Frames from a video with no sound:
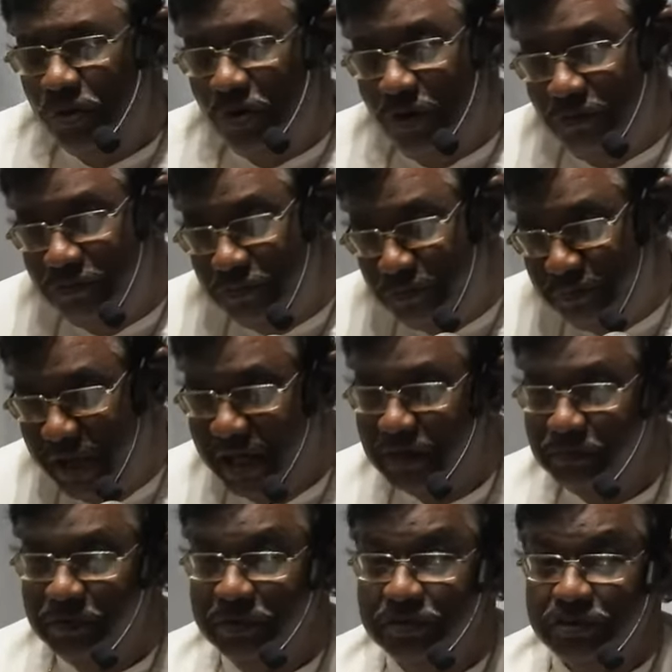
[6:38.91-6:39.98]
of
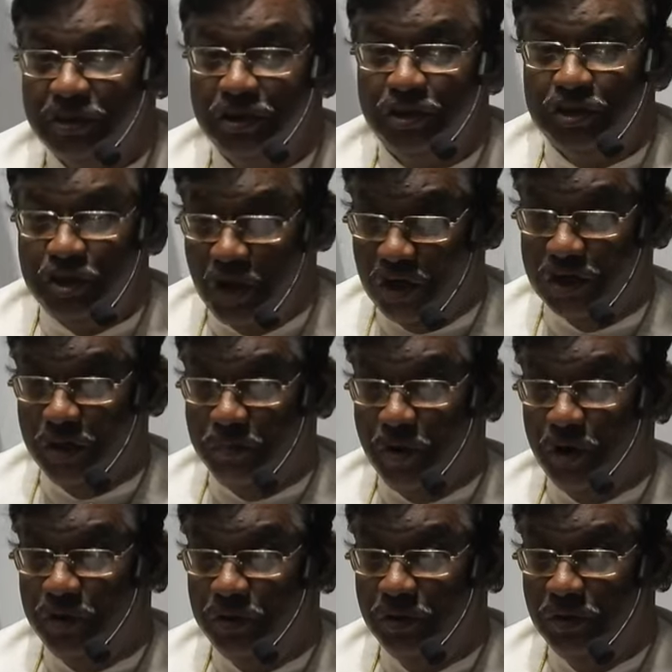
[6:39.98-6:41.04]
parables talk
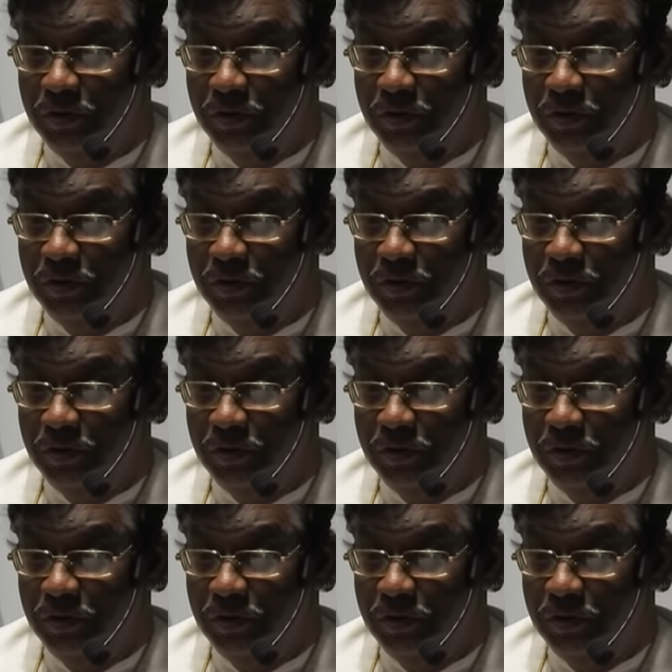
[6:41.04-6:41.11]
about